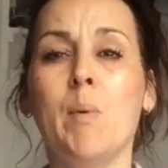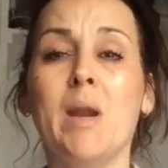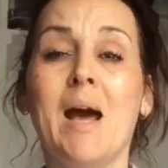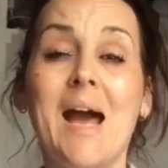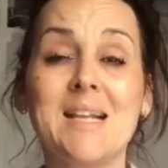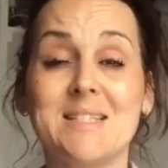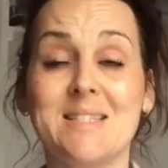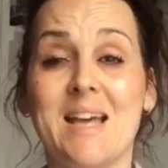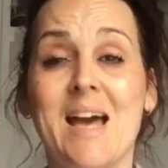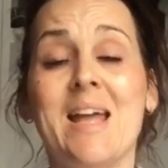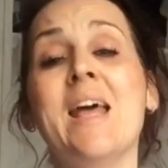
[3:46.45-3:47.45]
And when I had a
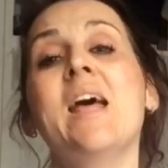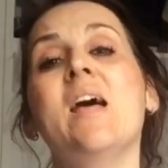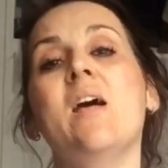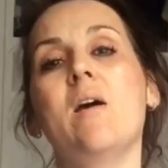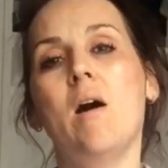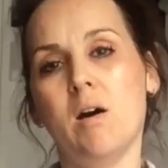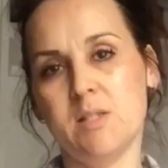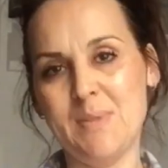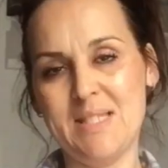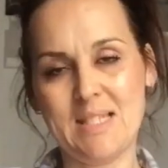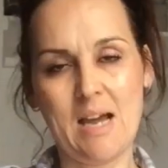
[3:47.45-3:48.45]
scan,
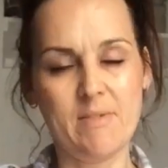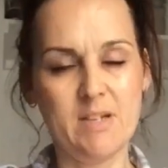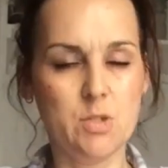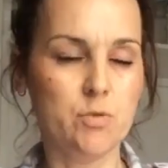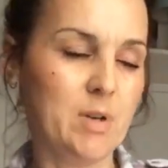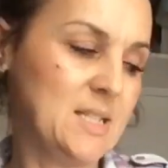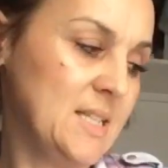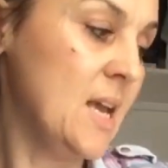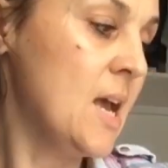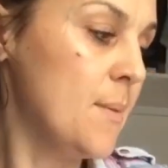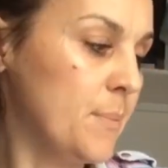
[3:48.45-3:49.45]
I'd miscarried already.